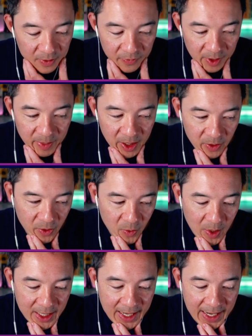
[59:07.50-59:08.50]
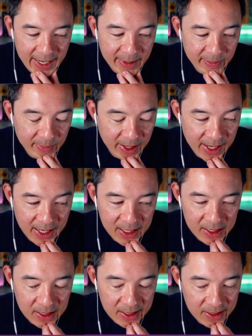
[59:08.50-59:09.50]
flipping through one day.
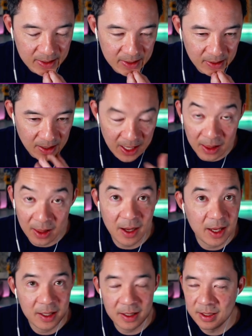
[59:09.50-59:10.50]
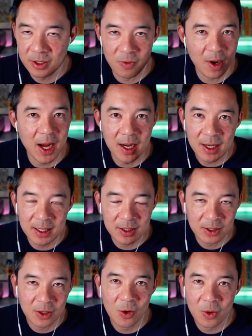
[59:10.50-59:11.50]
But I love it. It's great.
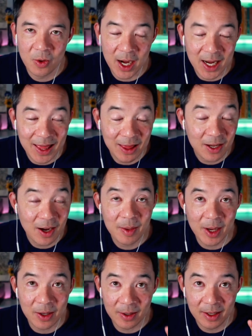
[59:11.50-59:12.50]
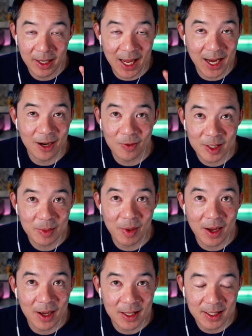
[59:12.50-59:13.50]
It's so great. And talk about getting a
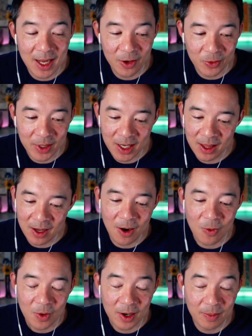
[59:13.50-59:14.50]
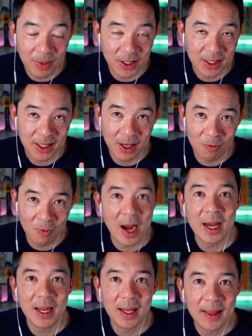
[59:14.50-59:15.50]
response, not only in the artwork, but just the
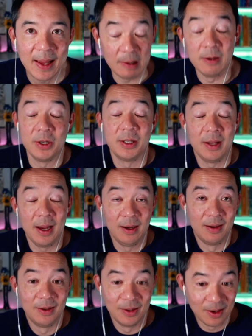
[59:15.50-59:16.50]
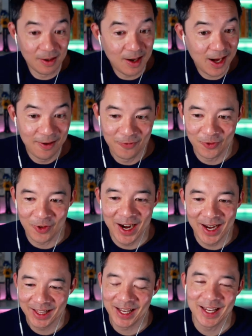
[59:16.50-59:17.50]
writing in that. And you're just like, all right,
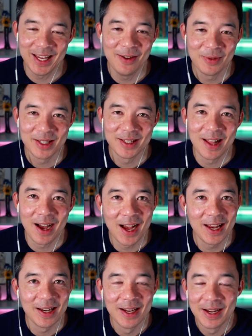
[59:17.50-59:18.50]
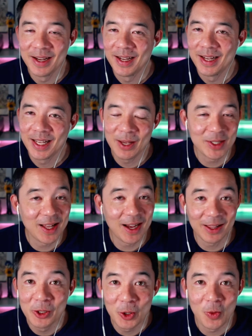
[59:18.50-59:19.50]
Frank, like he was not
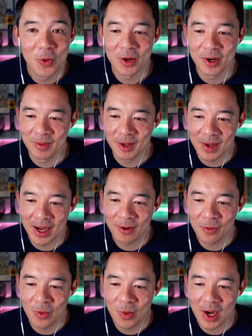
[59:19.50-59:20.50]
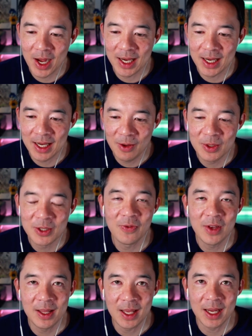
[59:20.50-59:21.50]
lukewarm about what he was
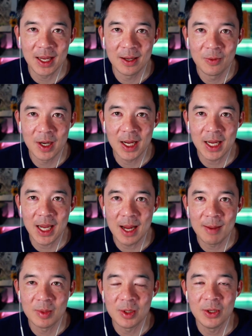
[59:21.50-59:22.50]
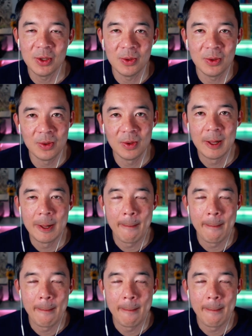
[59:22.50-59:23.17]
feeling when it came to